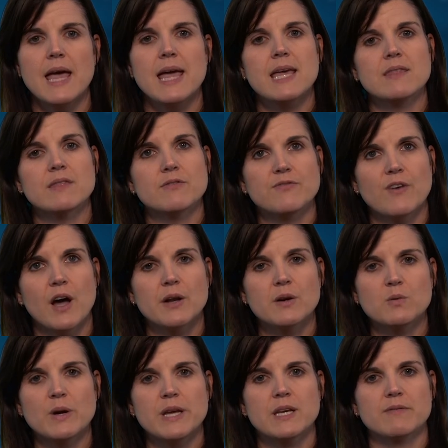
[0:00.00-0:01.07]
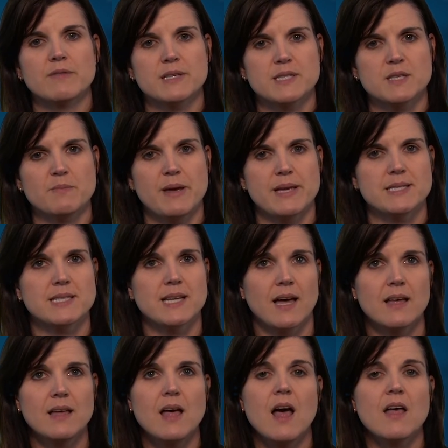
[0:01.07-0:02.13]
In the final week of the
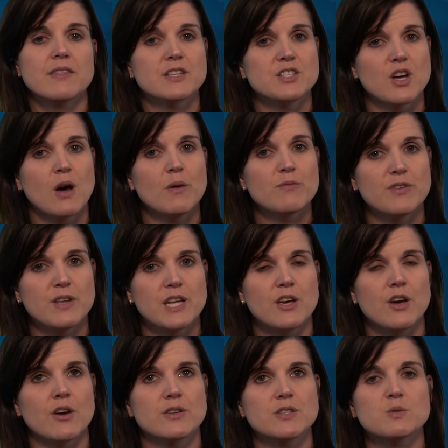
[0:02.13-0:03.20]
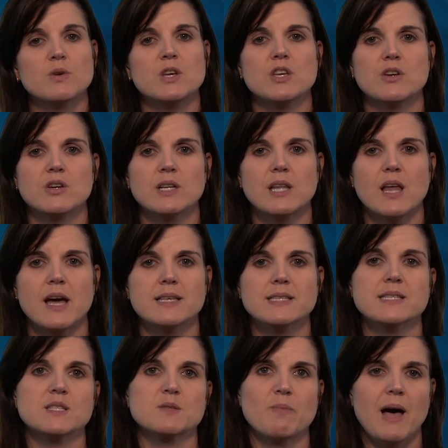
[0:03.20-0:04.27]
semester, the top videos were
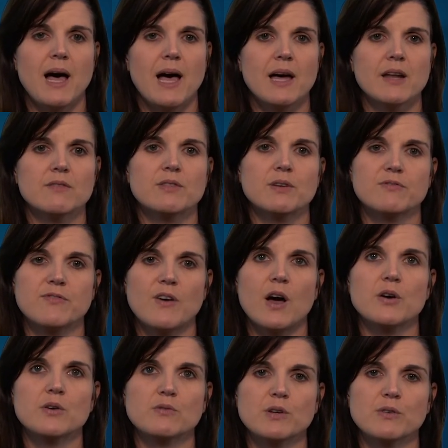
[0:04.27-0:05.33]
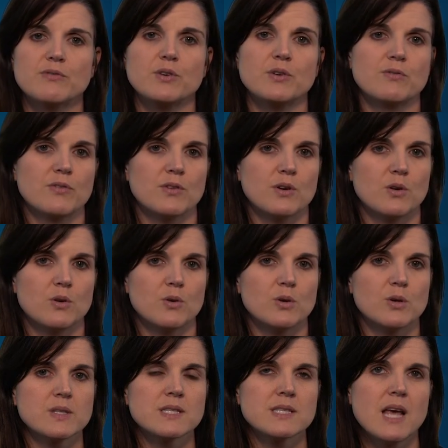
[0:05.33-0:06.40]
utilised as part of the final review for the
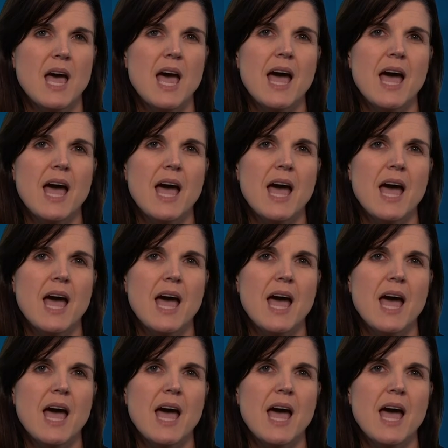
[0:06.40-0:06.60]
course,